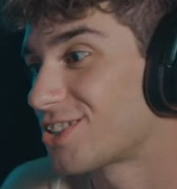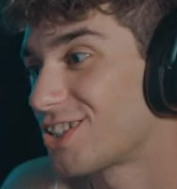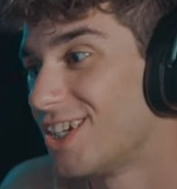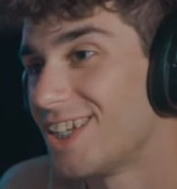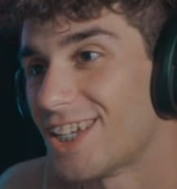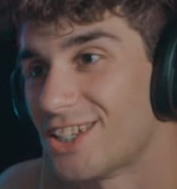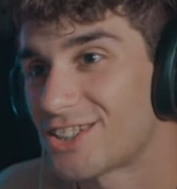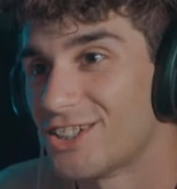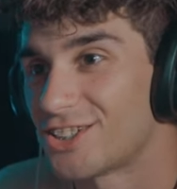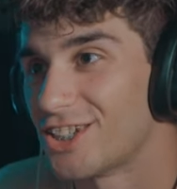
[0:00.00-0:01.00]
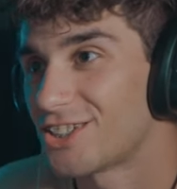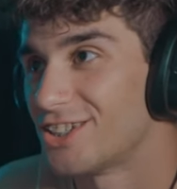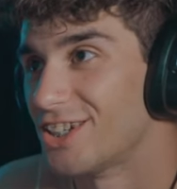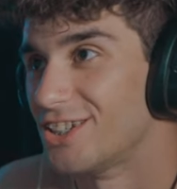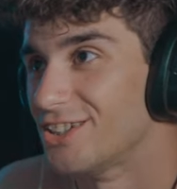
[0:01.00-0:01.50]
He's gonna he's gonna
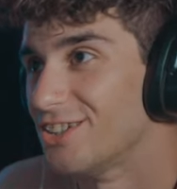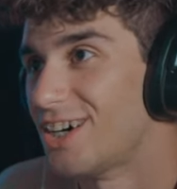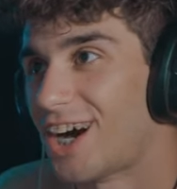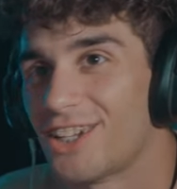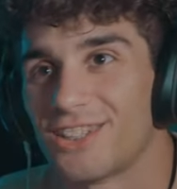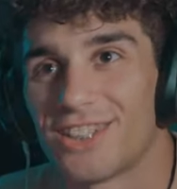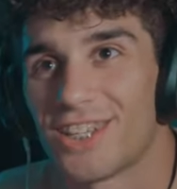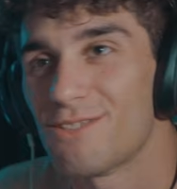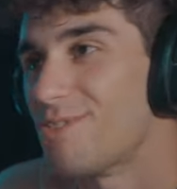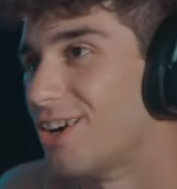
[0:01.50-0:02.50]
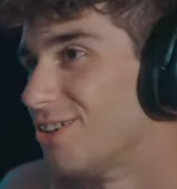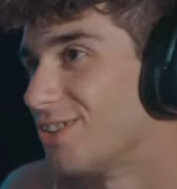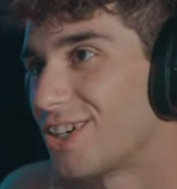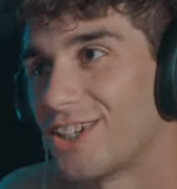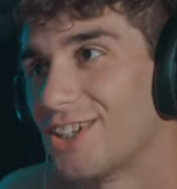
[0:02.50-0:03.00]
kneel. I he better fucking
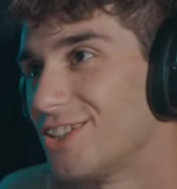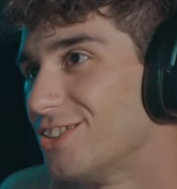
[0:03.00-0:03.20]
kneel.